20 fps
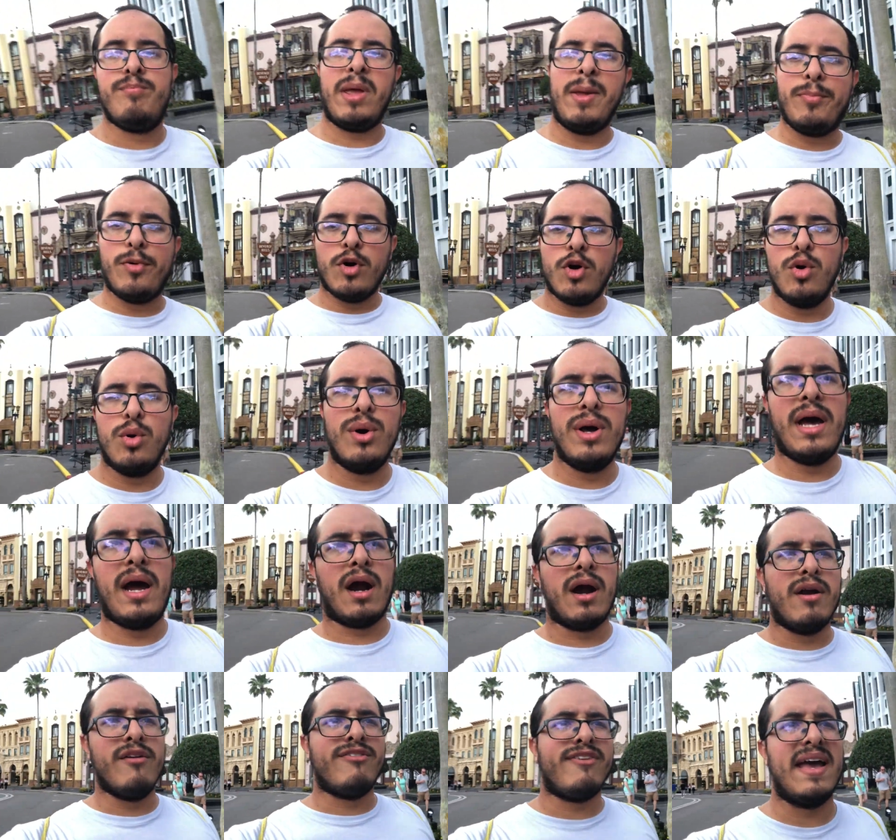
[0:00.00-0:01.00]
people who
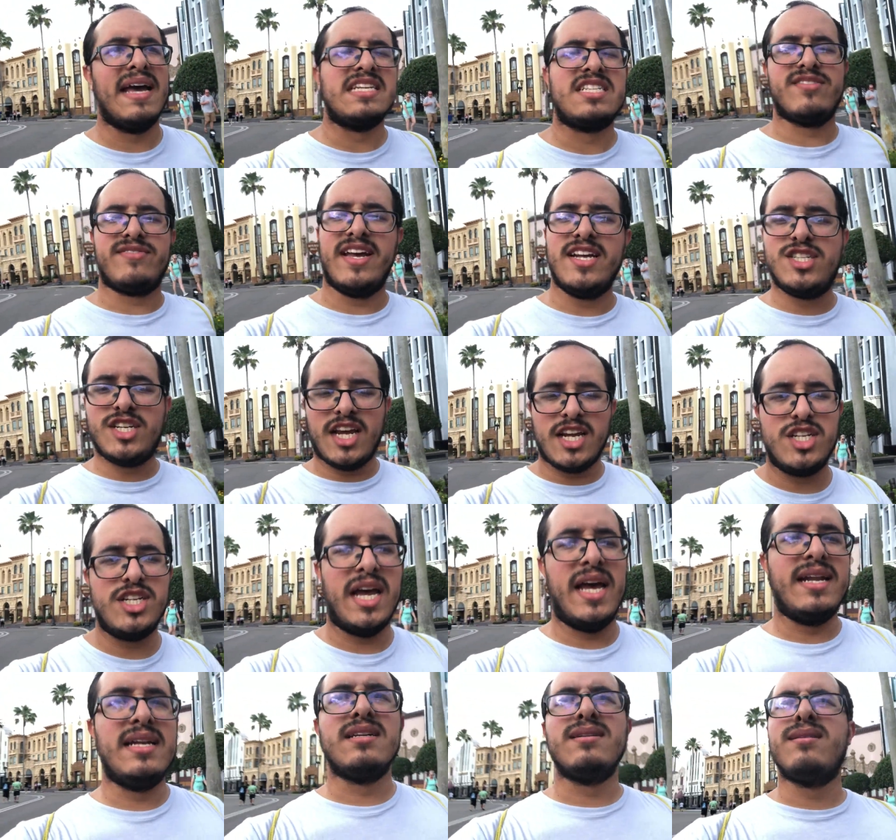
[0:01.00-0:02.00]
are fans of
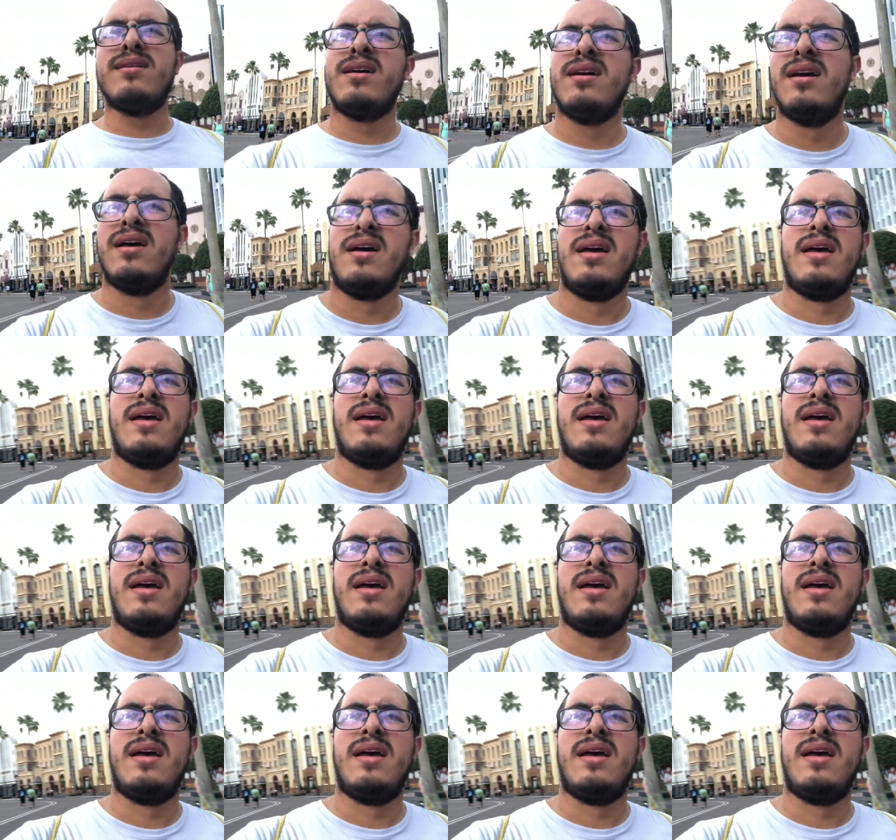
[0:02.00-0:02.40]
HHN.